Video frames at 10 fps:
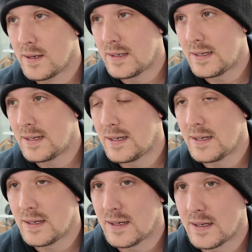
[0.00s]

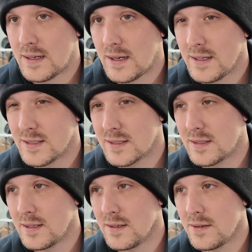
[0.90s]
Uh, I
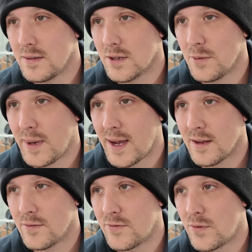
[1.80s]
still go back
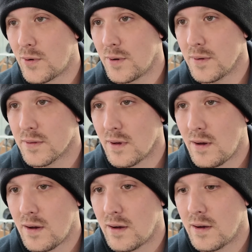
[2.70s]
and forth
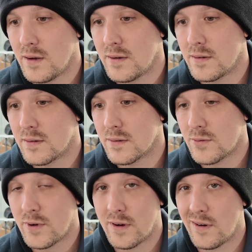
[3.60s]
on
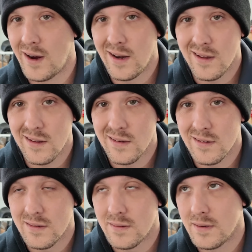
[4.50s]
regretting
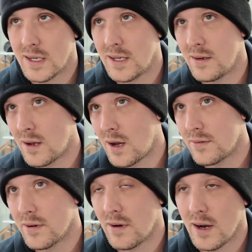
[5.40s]
and
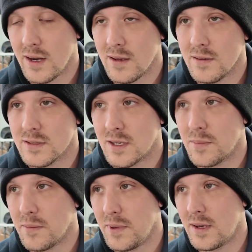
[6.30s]
not regretting,
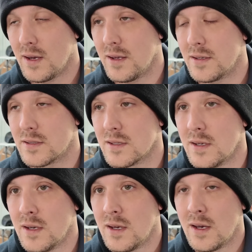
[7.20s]
simply because
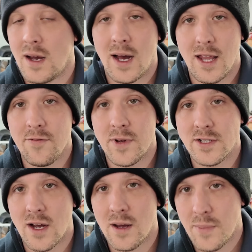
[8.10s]
I left my
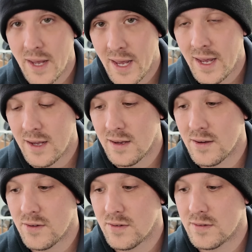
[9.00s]
job,
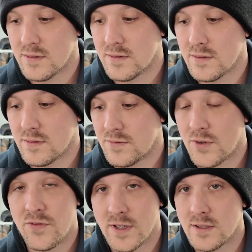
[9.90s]
A,
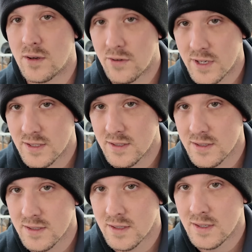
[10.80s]
for physical
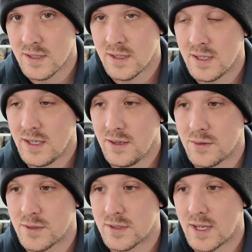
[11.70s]
reasons. It
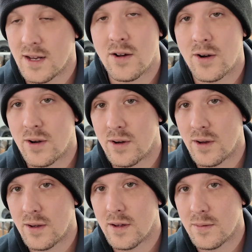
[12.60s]
was getting harder
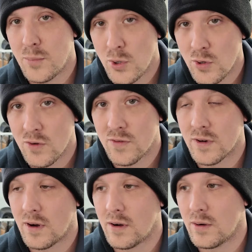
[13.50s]
to move,
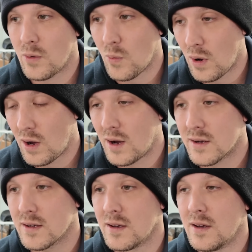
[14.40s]
harder to walk.